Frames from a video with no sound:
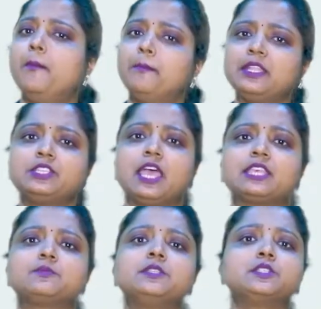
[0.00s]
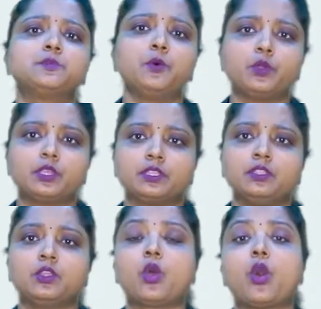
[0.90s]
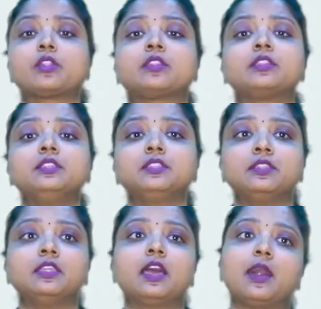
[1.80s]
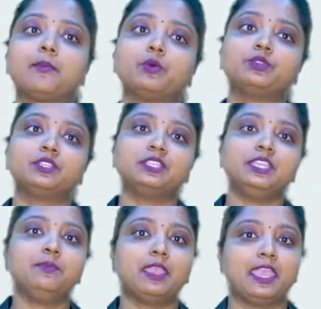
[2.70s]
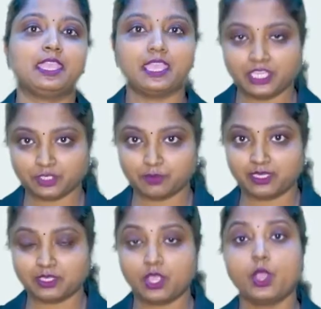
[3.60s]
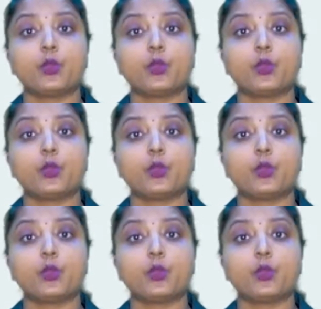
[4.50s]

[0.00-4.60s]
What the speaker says: Much has been spoken or written about team engagement